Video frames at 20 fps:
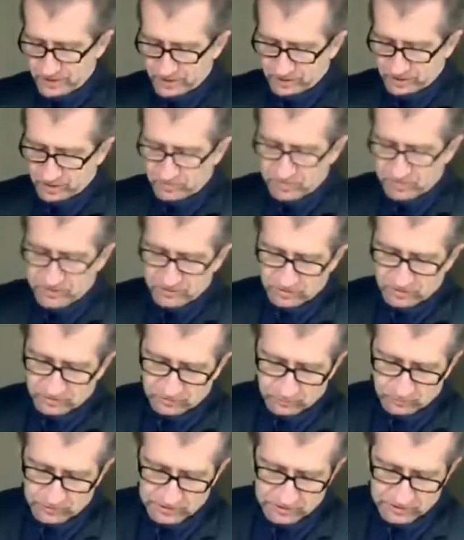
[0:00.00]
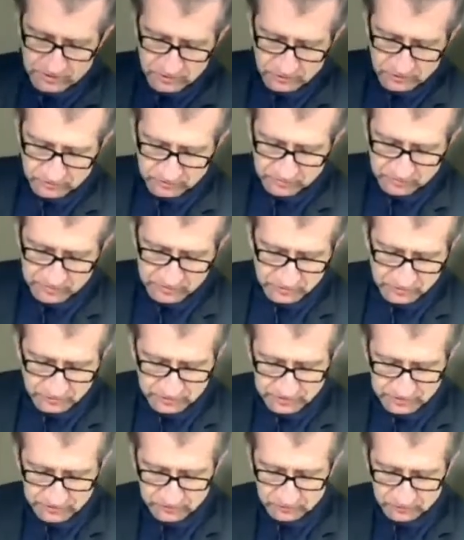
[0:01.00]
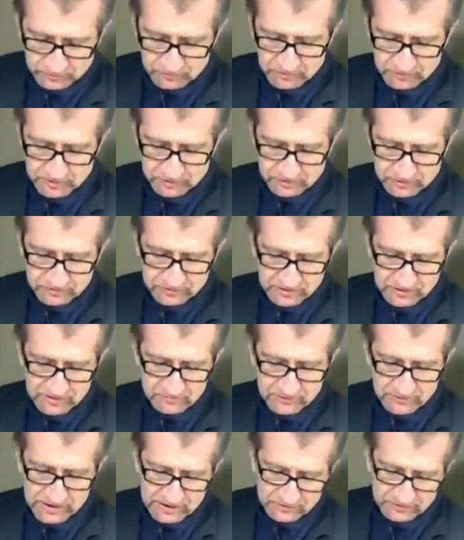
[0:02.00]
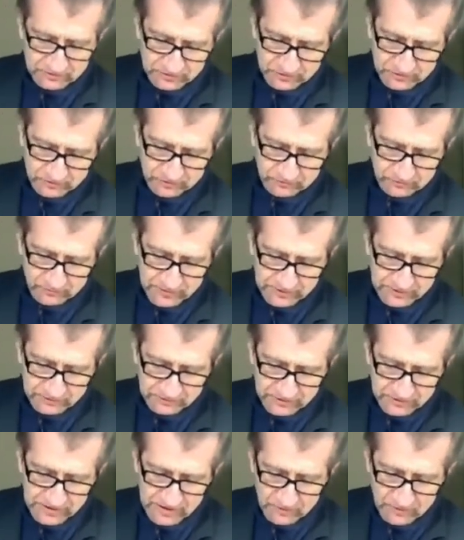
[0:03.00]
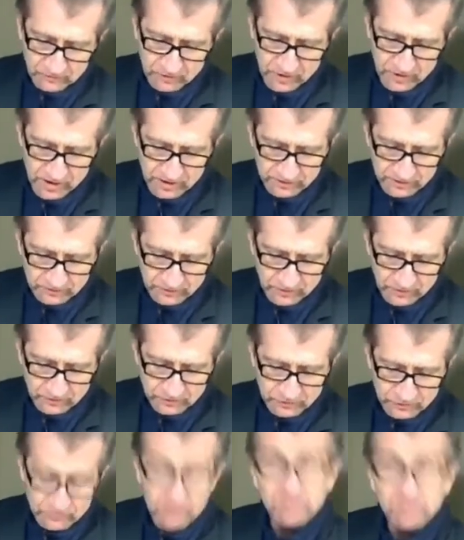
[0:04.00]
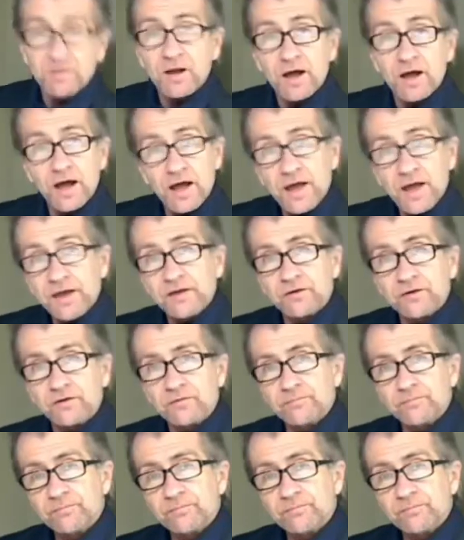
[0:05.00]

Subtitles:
Compare this week in your spiritual history with the same last year and see how God has called you up higher,